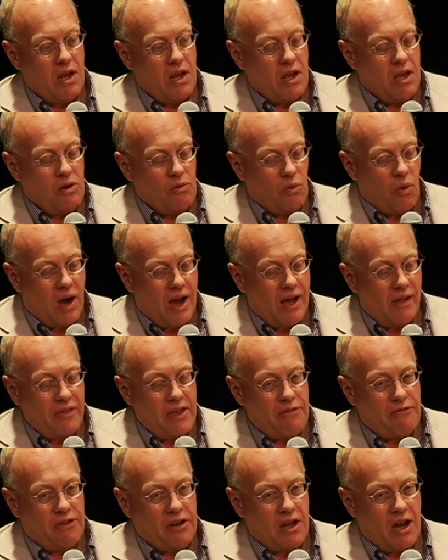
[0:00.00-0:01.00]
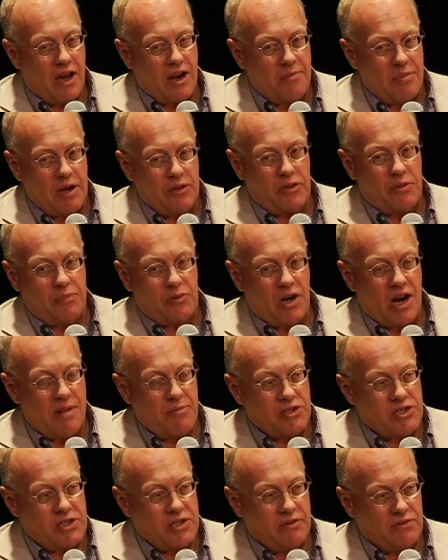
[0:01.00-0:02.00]
And while they forgot about the
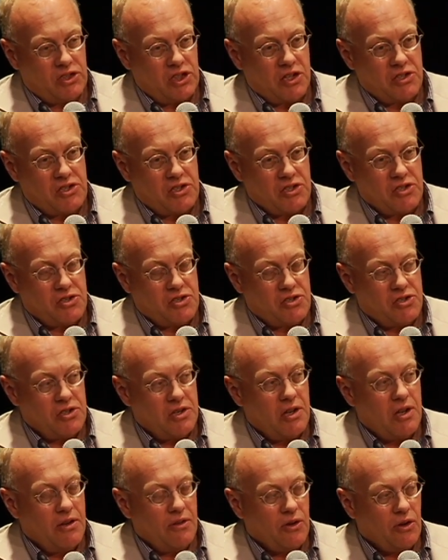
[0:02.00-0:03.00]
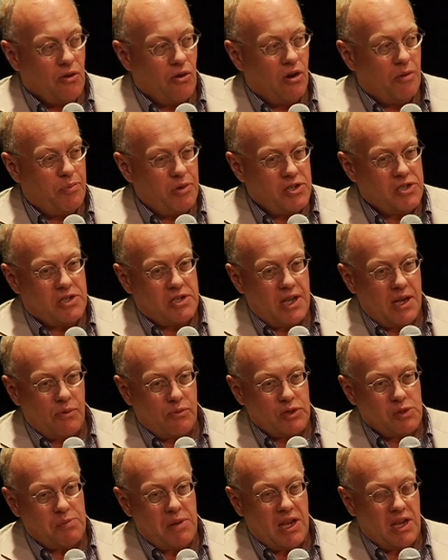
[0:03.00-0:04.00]
primacy of justice, the corporate state
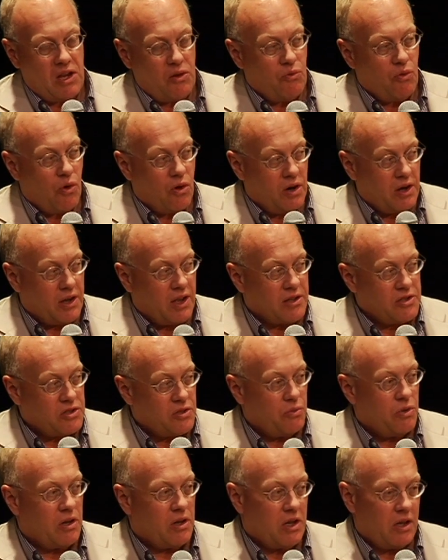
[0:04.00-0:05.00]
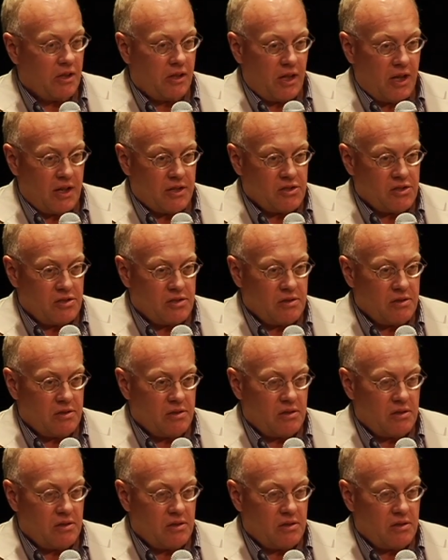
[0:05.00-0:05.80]
was making war against the working class